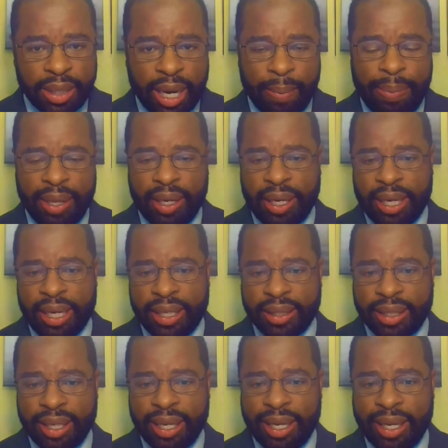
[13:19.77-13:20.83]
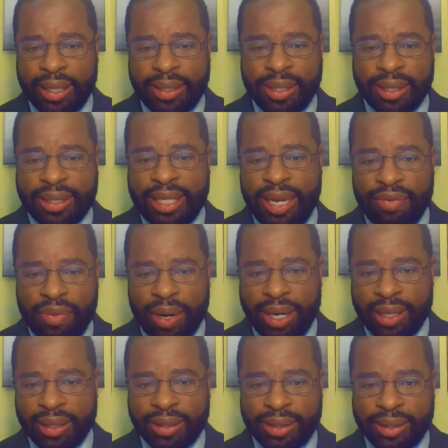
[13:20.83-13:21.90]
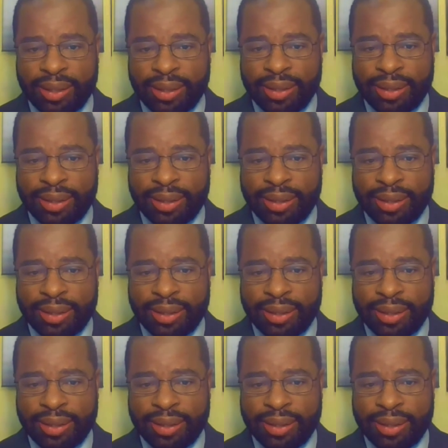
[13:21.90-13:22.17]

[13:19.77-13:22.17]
abilities to achieve greatness.